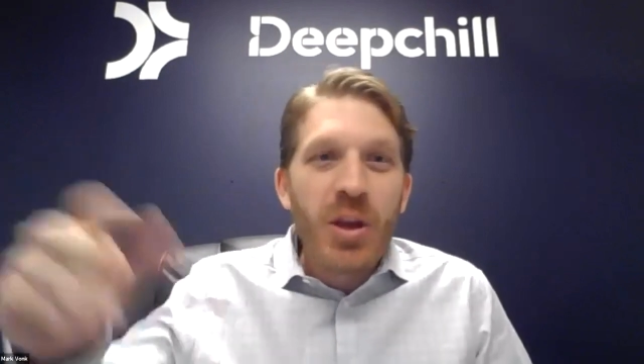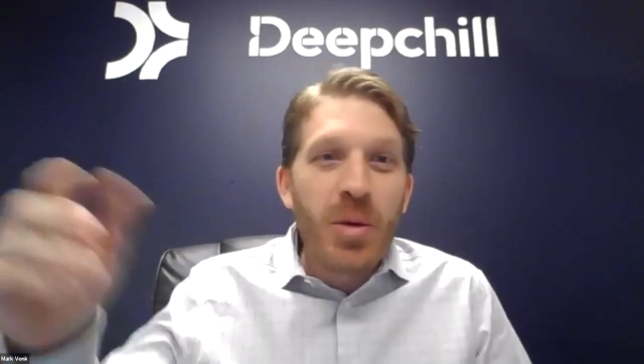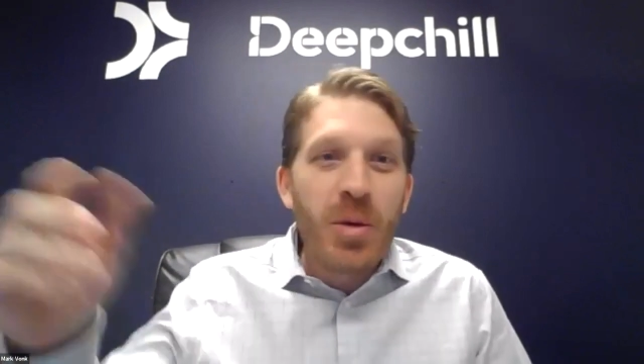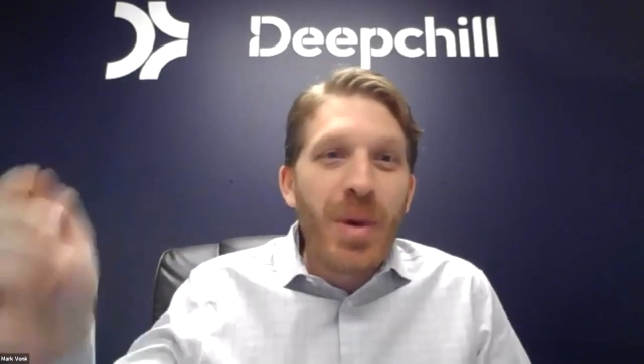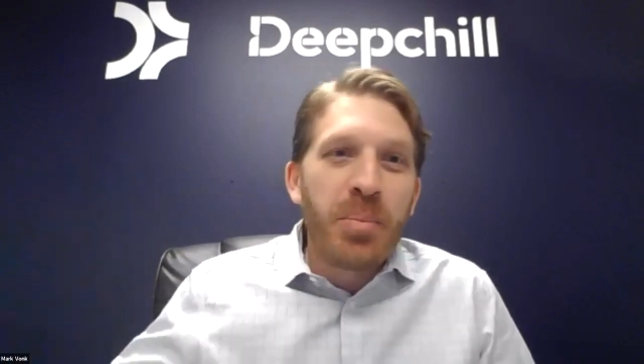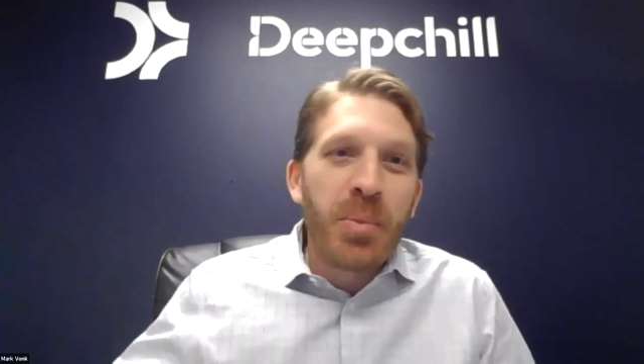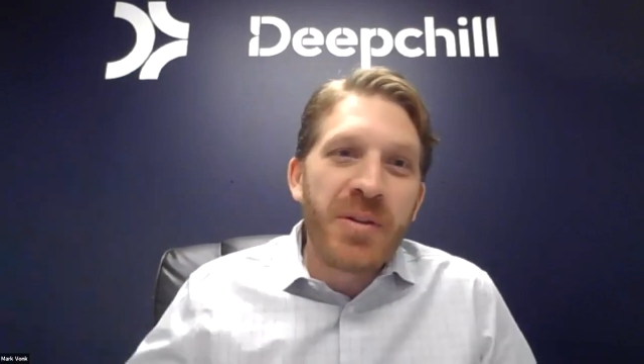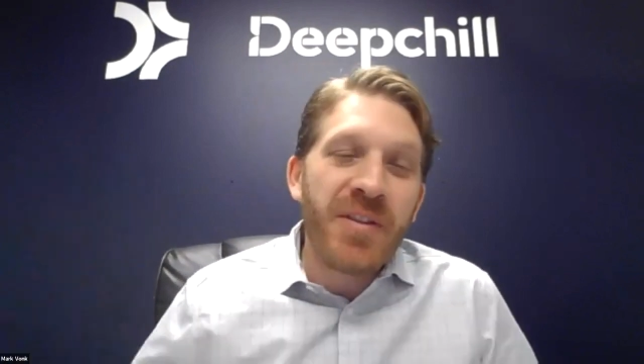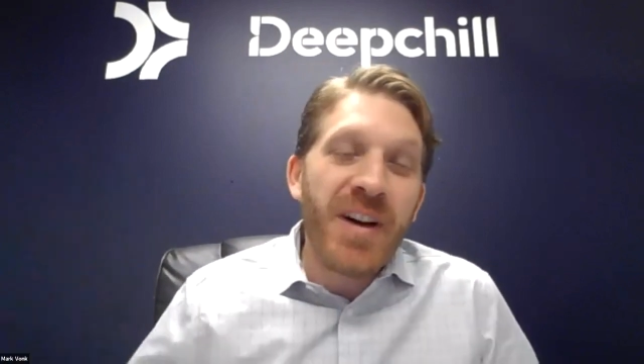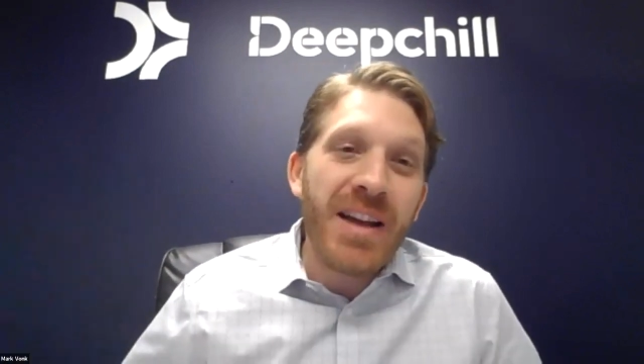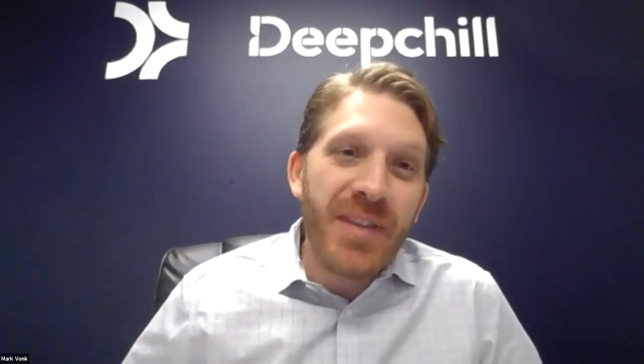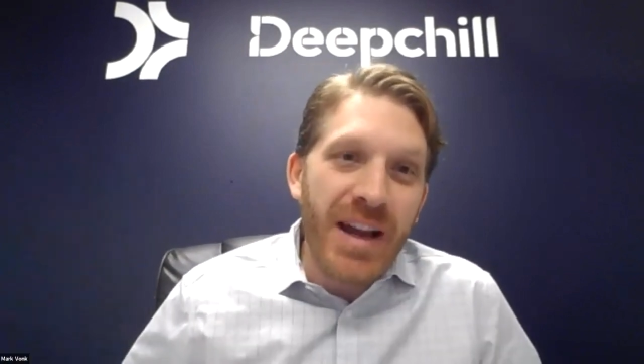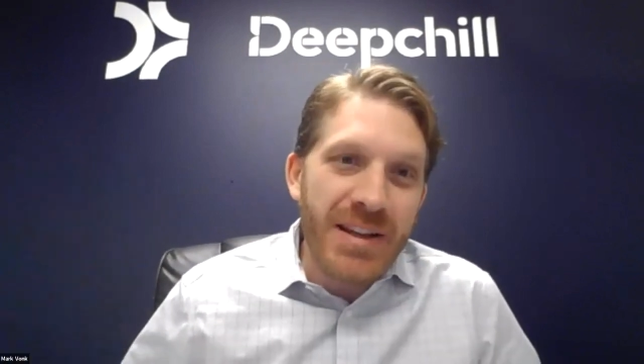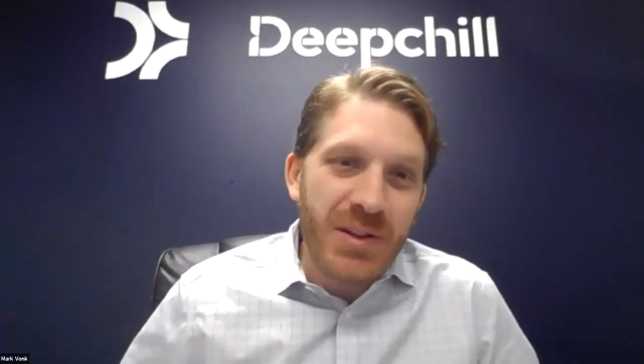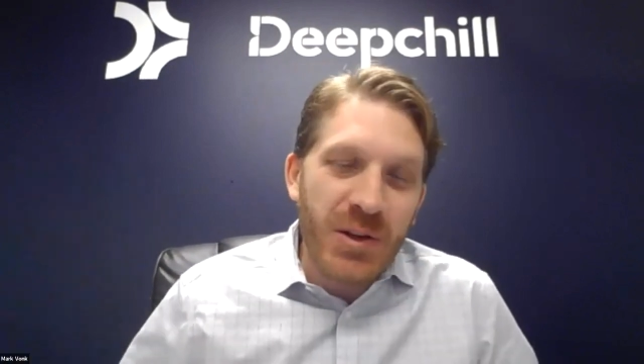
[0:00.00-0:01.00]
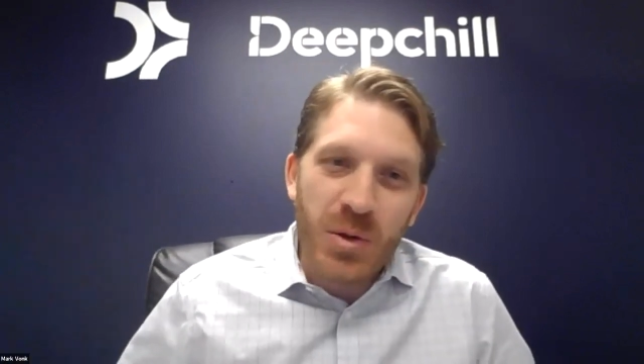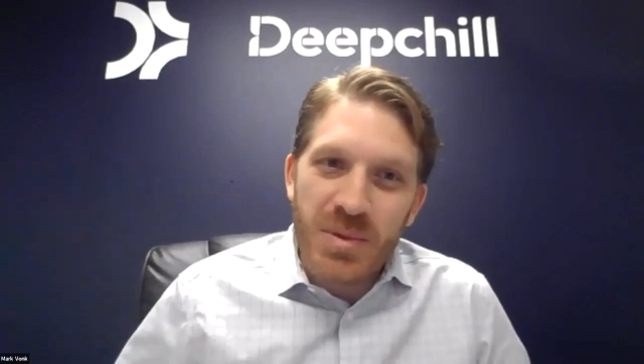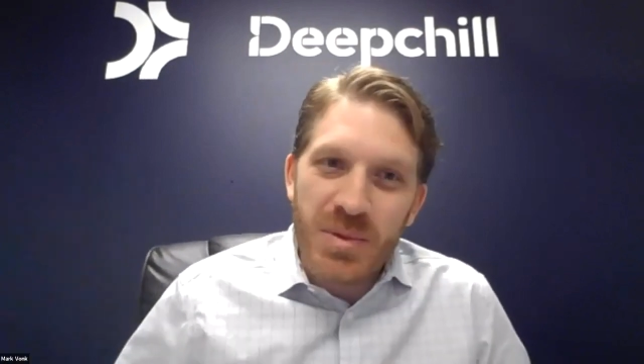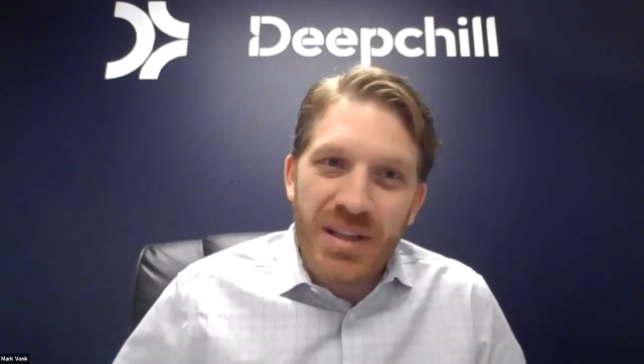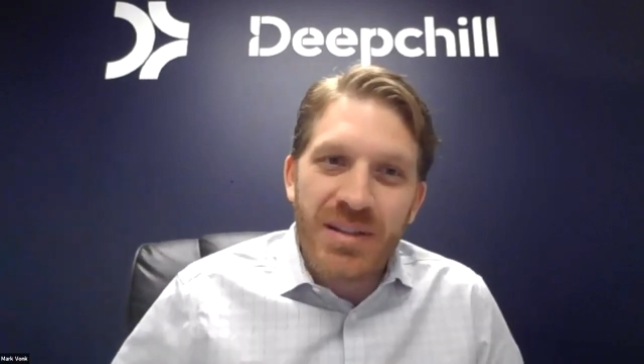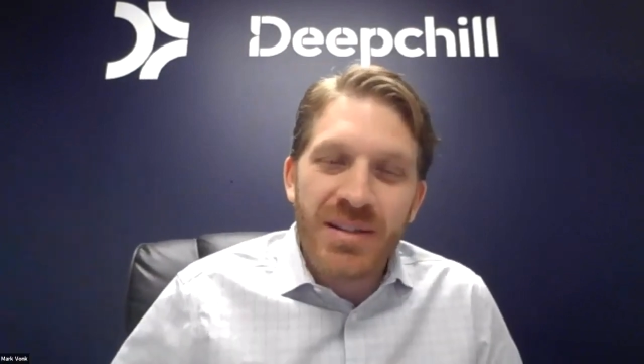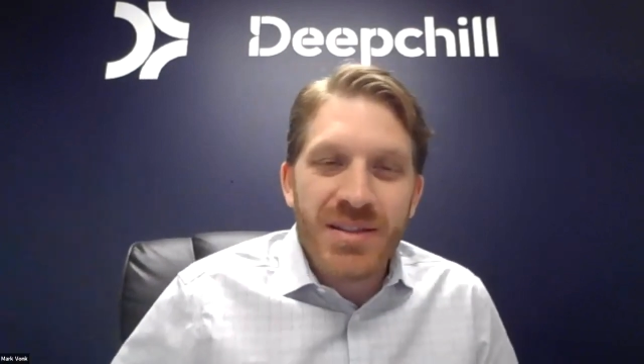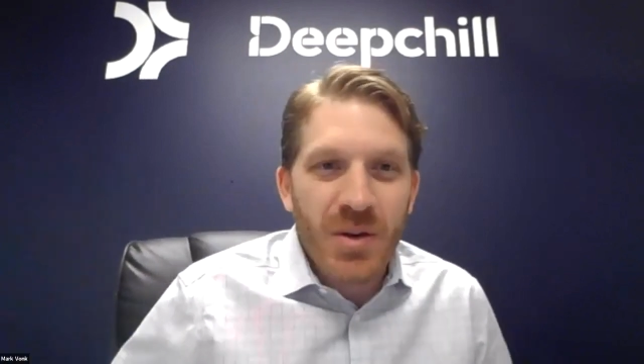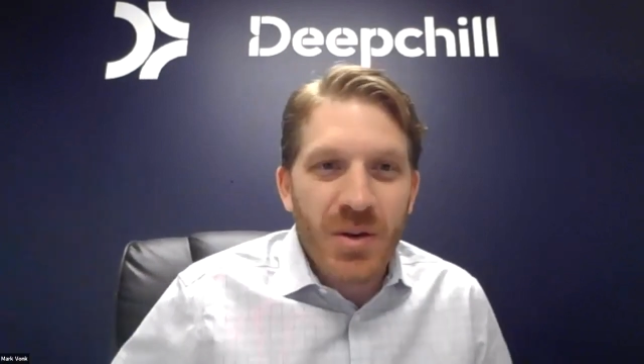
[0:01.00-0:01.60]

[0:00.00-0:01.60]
you might put five ice cubes in.